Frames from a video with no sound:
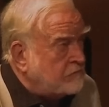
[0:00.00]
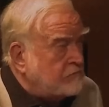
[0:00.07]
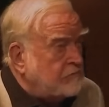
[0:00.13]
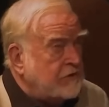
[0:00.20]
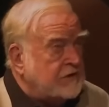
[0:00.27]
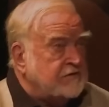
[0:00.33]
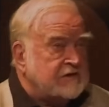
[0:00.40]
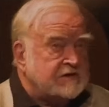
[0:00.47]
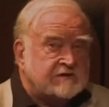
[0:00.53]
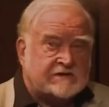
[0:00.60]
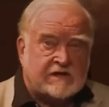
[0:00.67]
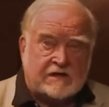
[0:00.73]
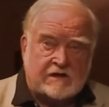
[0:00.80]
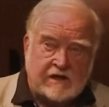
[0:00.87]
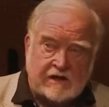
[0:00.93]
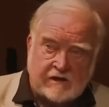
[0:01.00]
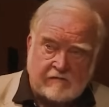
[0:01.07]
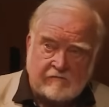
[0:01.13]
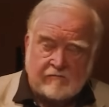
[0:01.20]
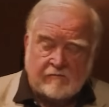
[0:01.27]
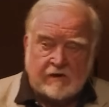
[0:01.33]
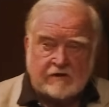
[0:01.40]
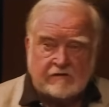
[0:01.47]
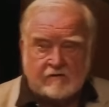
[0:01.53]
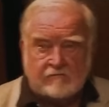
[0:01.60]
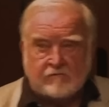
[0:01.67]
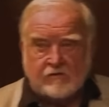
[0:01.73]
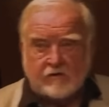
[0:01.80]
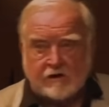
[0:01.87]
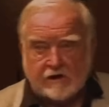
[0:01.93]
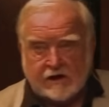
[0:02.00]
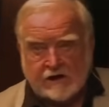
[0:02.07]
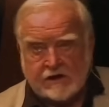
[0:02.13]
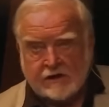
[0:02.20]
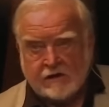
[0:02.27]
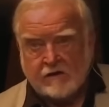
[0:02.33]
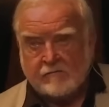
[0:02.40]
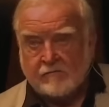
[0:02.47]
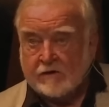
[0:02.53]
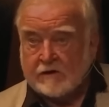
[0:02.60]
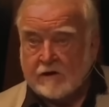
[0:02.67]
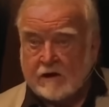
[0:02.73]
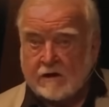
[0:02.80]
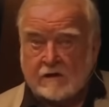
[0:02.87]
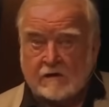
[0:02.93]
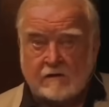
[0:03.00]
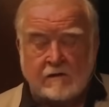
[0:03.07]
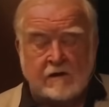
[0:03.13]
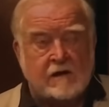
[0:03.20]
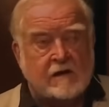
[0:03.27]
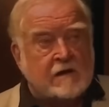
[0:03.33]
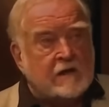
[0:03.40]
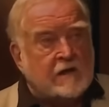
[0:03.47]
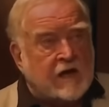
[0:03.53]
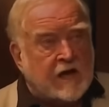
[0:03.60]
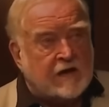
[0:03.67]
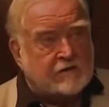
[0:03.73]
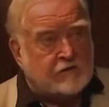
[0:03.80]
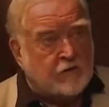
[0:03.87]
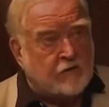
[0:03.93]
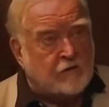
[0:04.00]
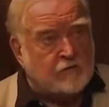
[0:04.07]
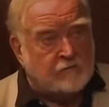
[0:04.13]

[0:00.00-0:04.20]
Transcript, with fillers: puts you in what Mihaly Csikszentmihalyi, the godfather of flow research,